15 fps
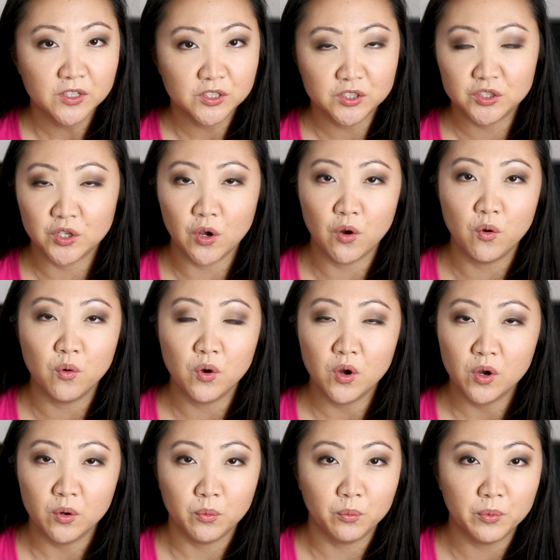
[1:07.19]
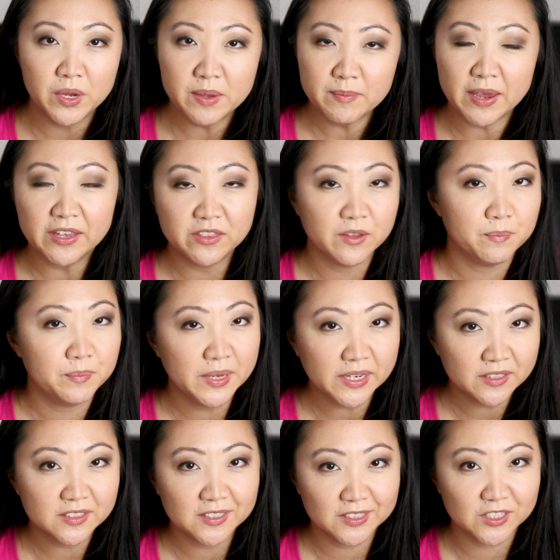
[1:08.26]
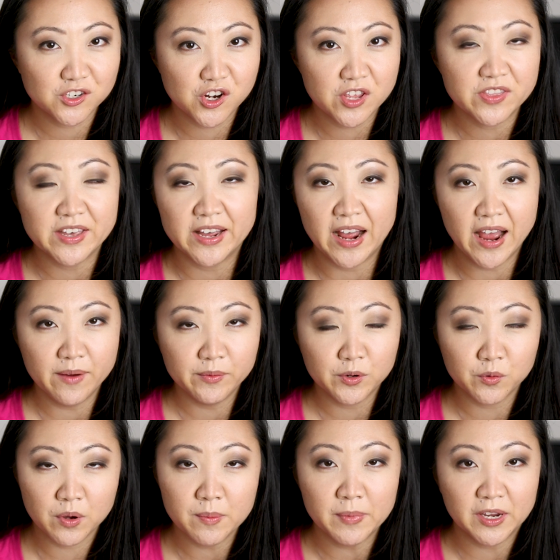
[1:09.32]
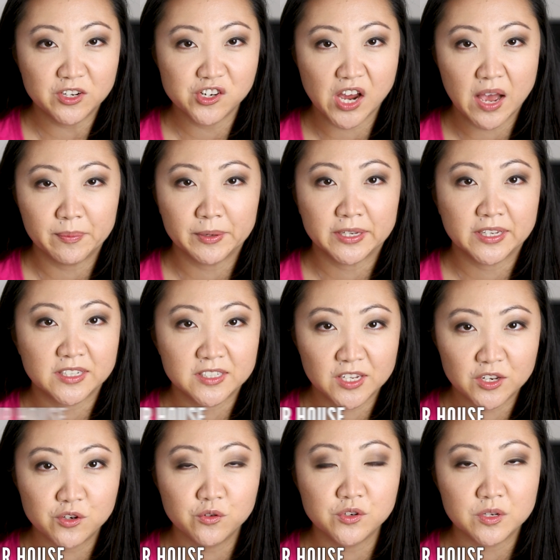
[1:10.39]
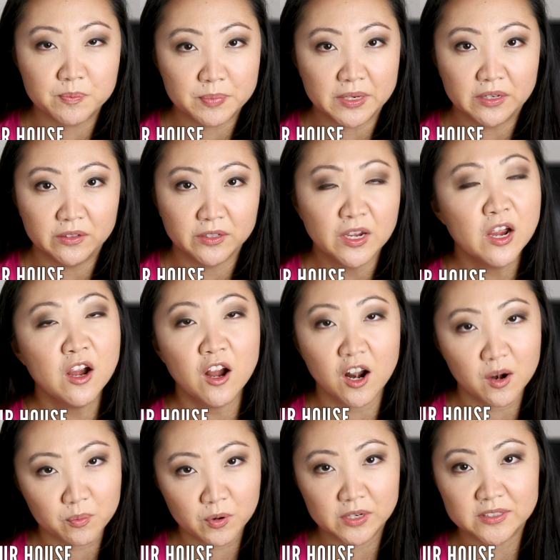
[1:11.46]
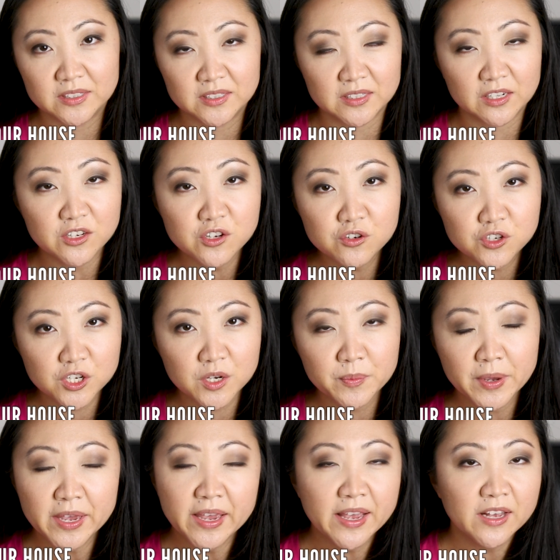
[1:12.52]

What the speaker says: So we made the big decision that I would quit my job and continue to build our presence on YouTube.